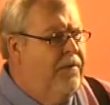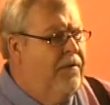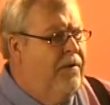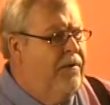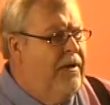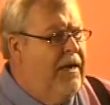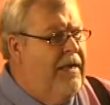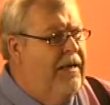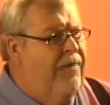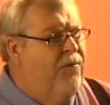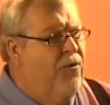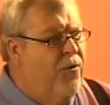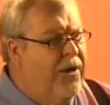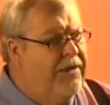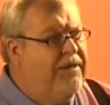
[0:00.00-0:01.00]
Okay, and if
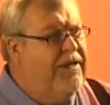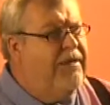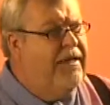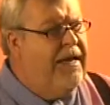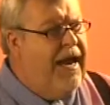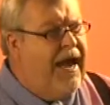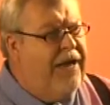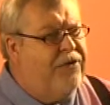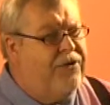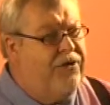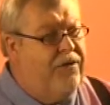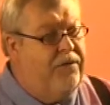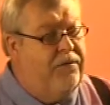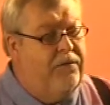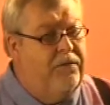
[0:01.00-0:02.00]
correcting the
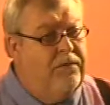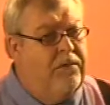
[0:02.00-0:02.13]
action